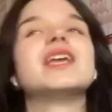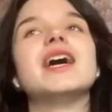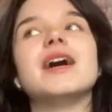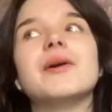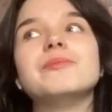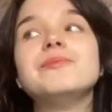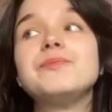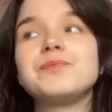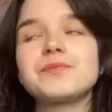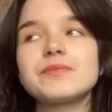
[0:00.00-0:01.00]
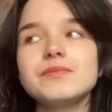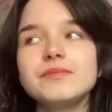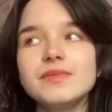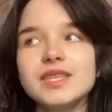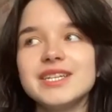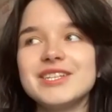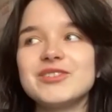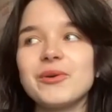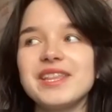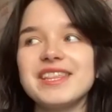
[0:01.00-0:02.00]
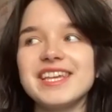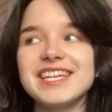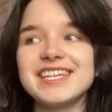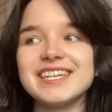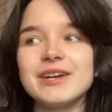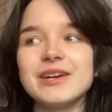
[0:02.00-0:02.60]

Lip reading: And so I think